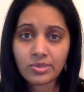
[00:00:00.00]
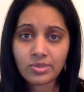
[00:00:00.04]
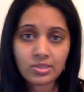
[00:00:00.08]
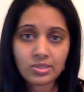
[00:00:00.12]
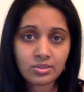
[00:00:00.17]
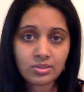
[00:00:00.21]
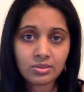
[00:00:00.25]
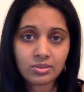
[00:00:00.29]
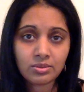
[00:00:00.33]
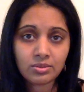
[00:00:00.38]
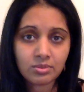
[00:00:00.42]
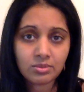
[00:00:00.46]

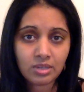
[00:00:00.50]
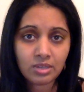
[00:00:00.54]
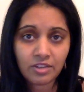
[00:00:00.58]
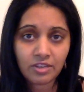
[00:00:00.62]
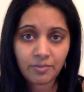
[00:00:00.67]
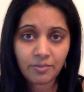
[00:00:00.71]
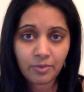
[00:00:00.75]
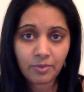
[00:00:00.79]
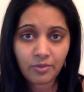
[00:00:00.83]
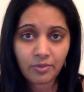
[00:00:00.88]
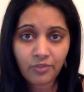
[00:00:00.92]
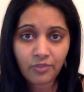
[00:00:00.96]
slew
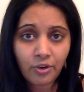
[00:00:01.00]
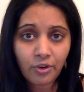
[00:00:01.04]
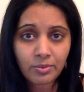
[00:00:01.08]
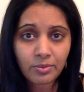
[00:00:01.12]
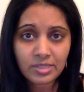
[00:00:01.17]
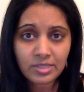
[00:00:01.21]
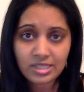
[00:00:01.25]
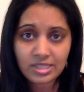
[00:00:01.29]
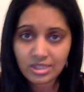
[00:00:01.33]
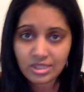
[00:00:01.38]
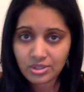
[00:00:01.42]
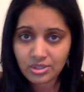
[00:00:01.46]
of
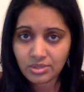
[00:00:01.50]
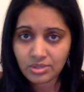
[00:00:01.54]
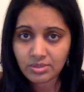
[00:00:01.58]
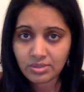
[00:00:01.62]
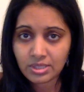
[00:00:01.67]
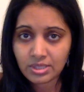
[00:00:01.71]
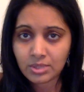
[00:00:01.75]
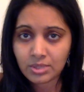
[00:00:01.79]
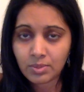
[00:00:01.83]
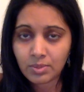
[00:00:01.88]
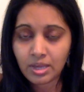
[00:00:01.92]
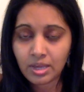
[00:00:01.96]
performance issues
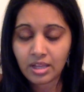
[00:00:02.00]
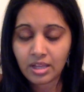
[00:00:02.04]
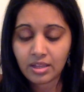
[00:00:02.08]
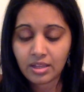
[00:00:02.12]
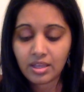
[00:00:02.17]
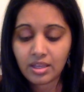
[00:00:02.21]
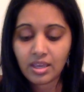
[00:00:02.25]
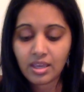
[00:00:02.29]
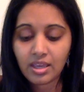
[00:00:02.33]
as well.